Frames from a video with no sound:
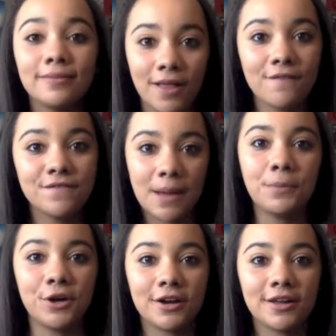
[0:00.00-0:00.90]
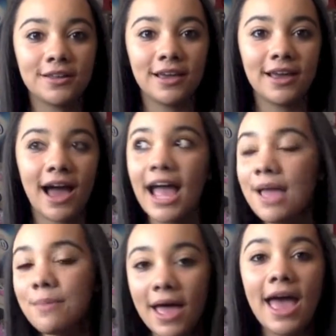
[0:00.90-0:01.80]
love that book. Like, I
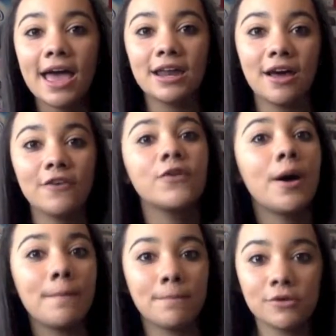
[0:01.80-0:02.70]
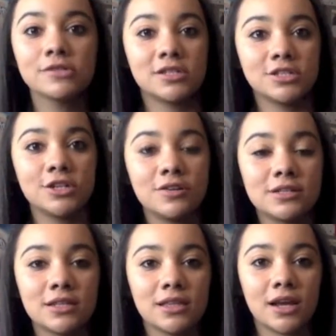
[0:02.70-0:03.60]
am ahead of most of the
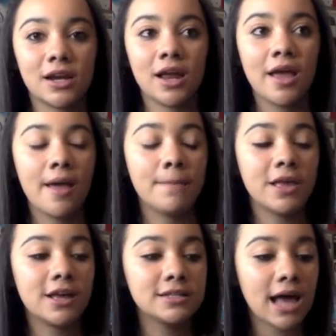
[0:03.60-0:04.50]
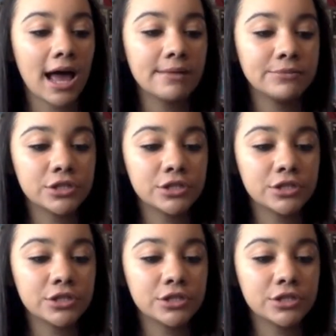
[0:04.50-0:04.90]
students in there because I'm